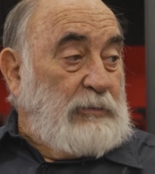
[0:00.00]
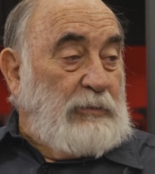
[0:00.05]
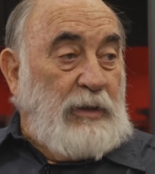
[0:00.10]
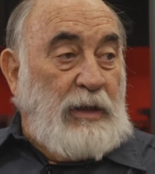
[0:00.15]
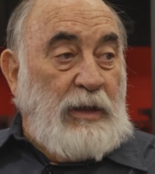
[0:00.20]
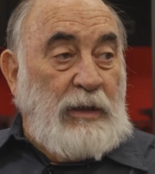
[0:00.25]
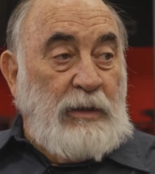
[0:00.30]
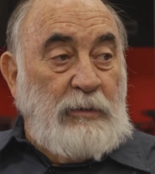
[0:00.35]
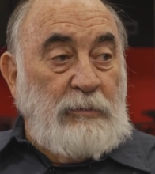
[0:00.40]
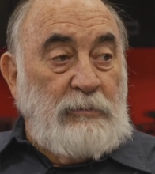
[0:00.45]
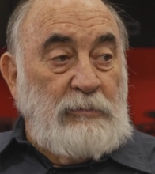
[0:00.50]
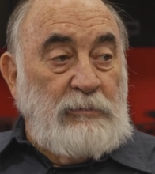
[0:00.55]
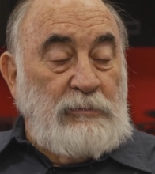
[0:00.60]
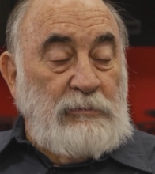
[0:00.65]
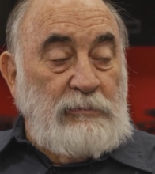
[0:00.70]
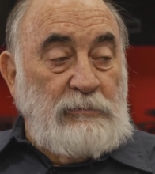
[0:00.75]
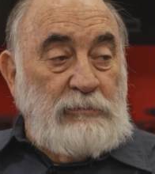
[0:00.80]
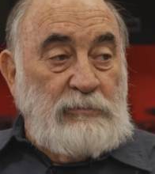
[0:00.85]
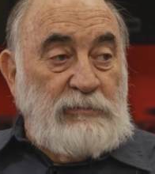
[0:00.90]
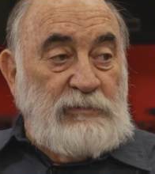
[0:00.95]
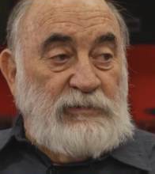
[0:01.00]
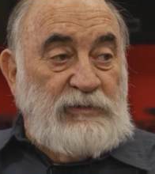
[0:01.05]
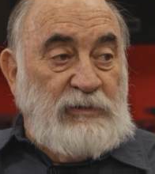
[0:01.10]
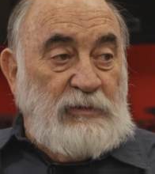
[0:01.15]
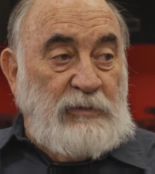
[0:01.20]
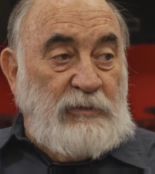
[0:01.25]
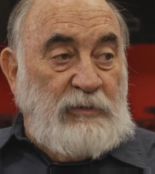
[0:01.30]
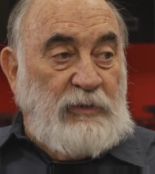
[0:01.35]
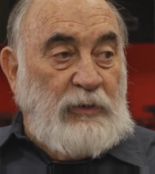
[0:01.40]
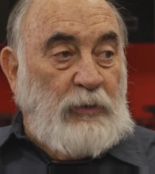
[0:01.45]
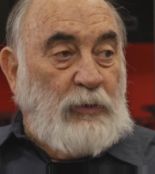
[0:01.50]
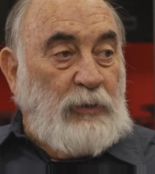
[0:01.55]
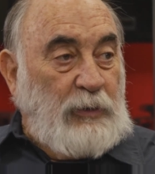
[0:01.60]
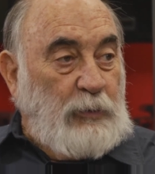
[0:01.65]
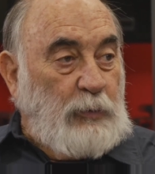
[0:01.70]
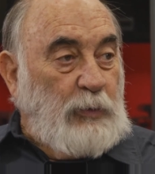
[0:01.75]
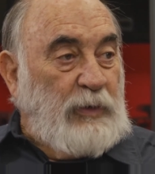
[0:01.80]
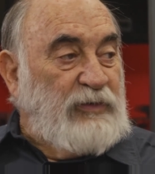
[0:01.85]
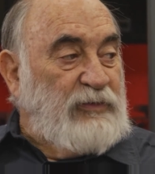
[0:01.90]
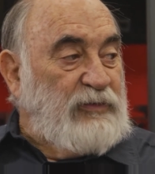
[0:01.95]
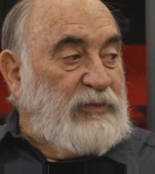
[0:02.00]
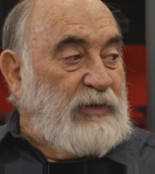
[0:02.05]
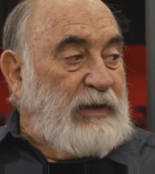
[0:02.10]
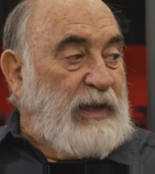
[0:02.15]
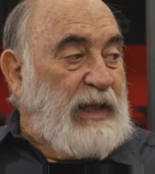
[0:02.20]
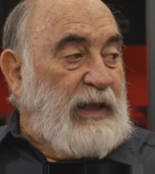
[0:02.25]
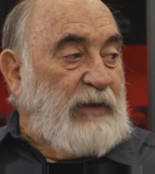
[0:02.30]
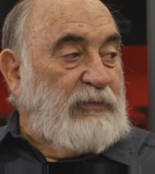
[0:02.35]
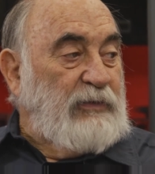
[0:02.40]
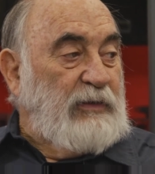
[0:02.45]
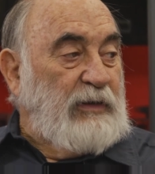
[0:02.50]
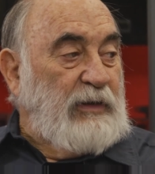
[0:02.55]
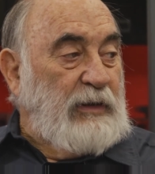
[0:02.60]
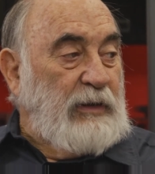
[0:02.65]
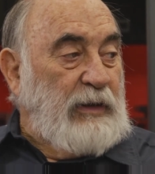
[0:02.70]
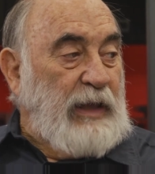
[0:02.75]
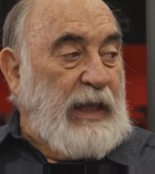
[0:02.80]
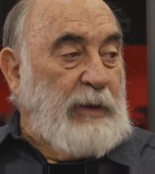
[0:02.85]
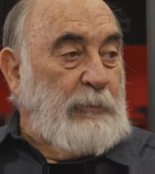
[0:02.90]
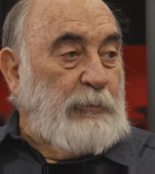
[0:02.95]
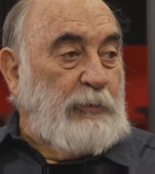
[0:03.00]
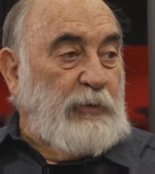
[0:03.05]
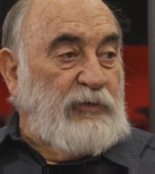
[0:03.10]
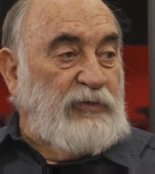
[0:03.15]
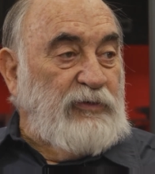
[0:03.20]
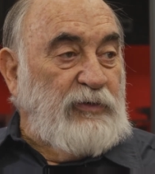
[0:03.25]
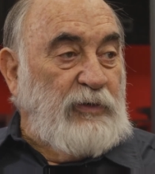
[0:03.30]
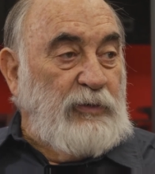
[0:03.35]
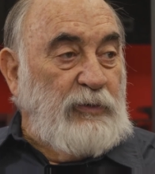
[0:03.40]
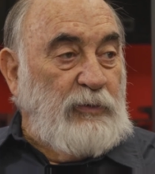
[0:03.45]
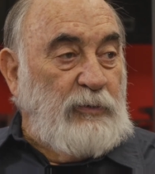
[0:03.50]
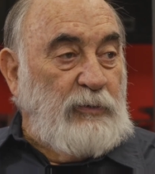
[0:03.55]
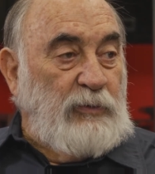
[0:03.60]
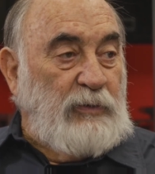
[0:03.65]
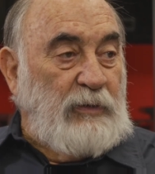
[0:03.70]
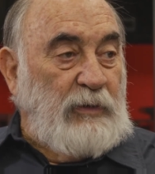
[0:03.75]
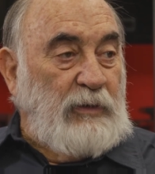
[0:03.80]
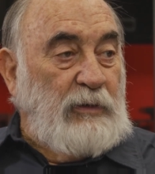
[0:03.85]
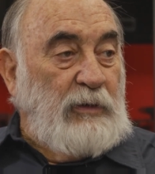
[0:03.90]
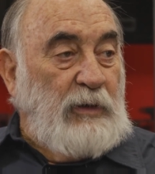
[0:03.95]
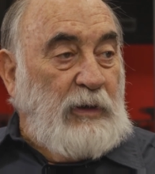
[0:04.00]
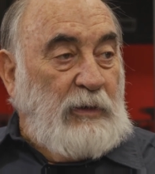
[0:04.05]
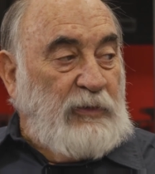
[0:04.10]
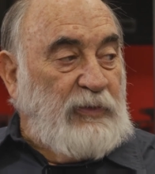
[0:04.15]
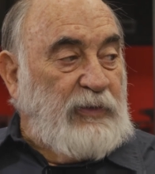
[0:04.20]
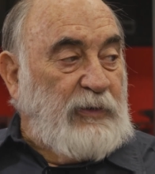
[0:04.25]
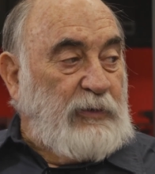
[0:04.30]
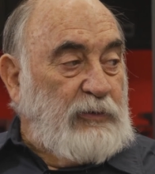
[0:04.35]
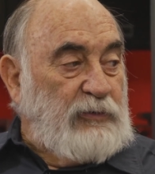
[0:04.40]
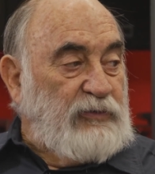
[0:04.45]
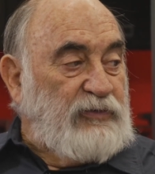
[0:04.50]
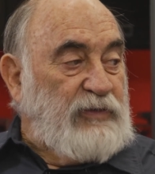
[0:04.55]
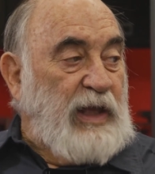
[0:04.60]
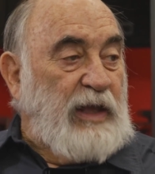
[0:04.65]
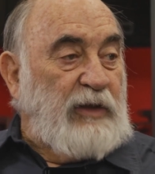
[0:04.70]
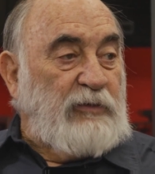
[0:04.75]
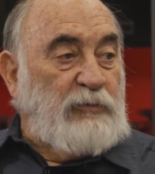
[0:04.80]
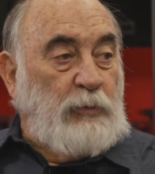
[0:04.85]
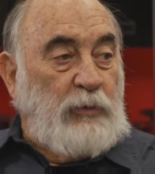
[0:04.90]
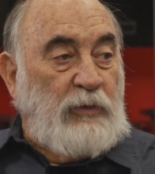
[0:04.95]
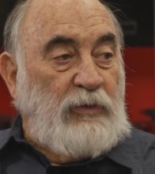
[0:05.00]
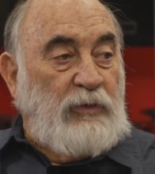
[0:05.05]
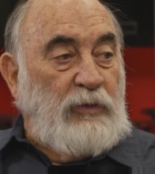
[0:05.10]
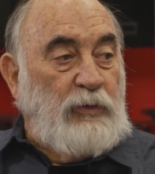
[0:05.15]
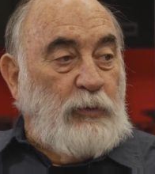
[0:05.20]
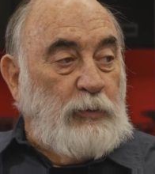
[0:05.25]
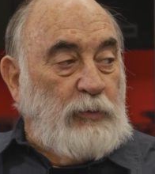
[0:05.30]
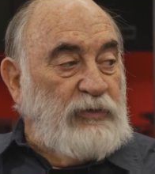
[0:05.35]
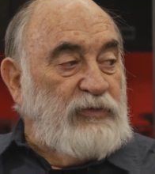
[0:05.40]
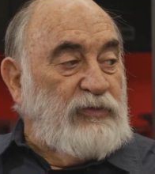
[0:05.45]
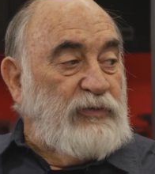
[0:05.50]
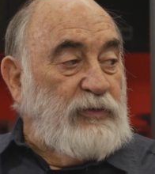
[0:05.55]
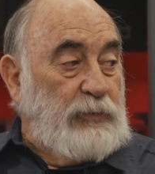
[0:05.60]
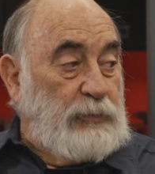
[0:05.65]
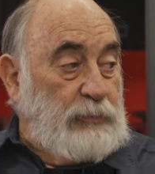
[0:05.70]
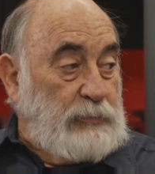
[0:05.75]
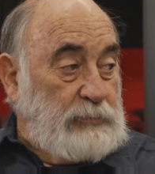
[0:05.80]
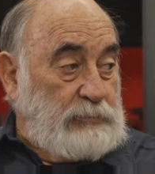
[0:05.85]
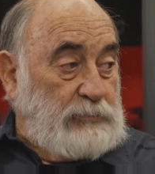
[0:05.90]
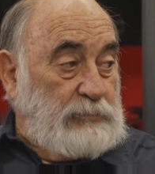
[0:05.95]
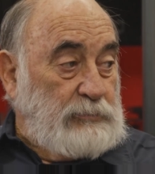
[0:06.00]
The earlier ones didn't have the amperage to do the thicker stacks where the new ones do.